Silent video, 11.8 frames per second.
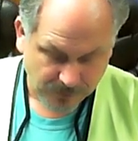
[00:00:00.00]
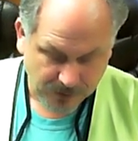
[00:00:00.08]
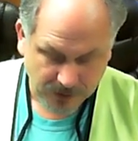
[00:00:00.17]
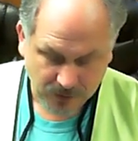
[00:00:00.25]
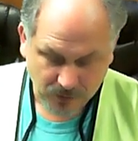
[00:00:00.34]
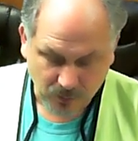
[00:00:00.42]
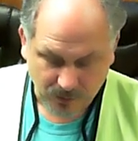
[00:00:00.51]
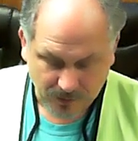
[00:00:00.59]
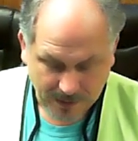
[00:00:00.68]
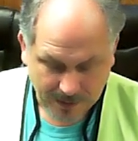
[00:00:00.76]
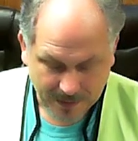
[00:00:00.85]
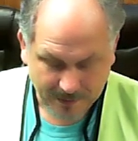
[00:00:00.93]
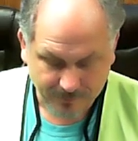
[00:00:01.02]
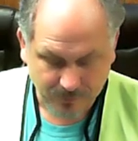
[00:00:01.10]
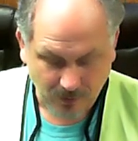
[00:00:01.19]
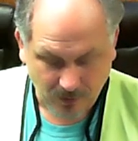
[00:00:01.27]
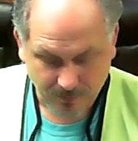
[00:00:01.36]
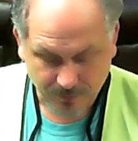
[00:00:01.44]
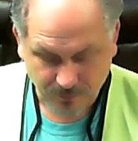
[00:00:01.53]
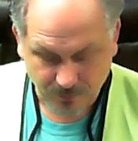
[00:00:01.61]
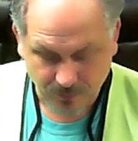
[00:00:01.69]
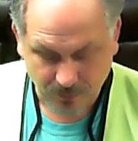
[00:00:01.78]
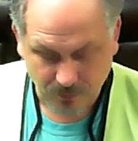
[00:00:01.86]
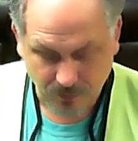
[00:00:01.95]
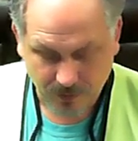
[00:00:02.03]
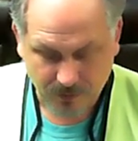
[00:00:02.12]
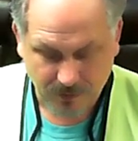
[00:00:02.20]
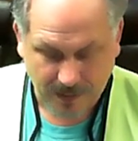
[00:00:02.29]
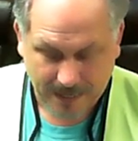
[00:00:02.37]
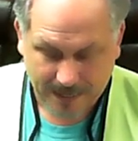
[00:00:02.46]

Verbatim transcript: Jesus would not have gone through his